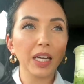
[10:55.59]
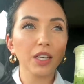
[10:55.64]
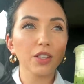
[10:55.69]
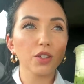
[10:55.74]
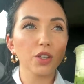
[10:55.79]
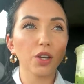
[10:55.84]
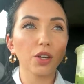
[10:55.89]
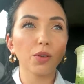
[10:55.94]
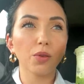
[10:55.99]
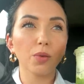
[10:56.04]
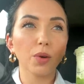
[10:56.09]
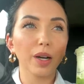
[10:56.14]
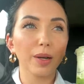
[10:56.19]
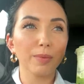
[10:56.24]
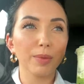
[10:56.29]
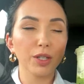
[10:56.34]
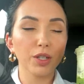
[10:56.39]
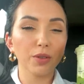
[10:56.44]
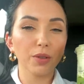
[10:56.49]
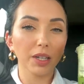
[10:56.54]
So what I've
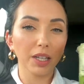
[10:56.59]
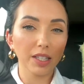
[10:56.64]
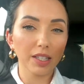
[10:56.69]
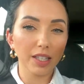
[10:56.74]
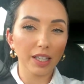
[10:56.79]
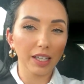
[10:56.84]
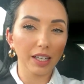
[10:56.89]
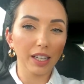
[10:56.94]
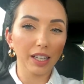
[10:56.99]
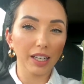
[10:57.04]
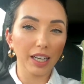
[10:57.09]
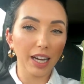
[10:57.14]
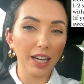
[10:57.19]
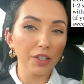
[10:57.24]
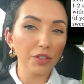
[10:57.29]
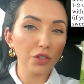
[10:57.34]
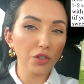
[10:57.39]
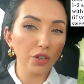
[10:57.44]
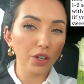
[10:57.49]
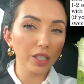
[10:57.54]
been doing is getting an
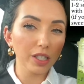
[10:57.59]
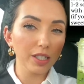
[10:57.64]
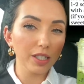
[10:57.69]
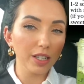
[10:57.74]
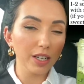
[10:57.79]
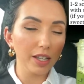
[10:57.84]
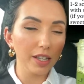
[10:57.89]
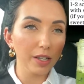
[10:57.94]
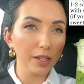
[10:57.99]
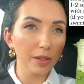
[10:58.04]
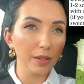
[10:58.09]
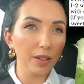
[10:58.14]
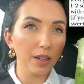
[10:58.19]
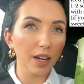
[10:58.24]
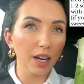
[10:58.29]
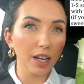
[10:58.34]
ice green tea,